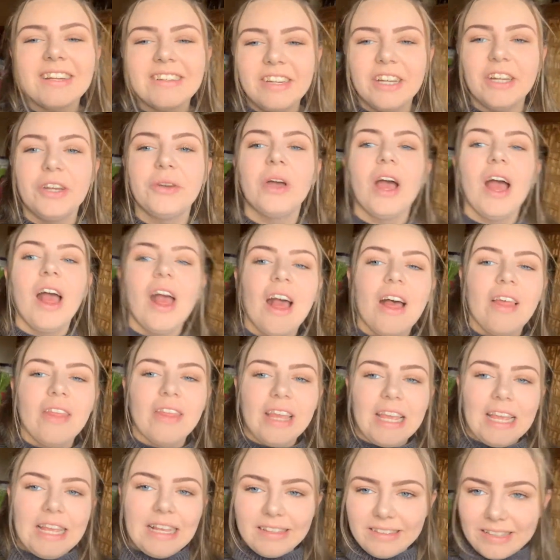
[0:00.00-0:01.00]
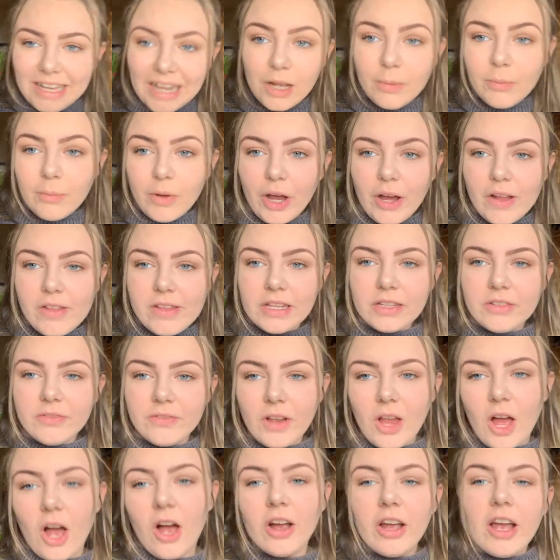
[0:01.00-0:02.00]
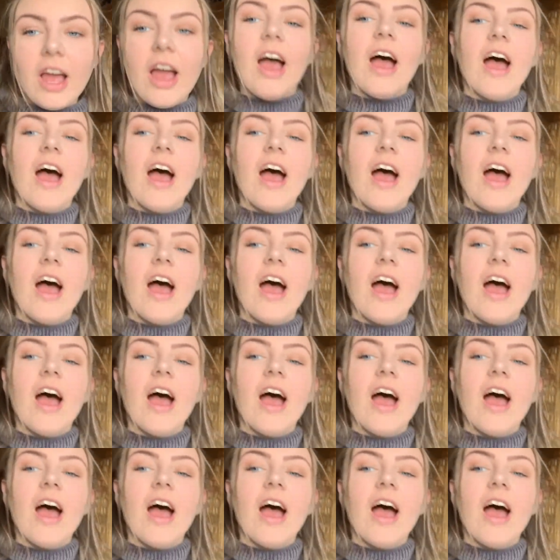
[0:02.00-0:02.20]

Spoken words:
to the second part of this vlog.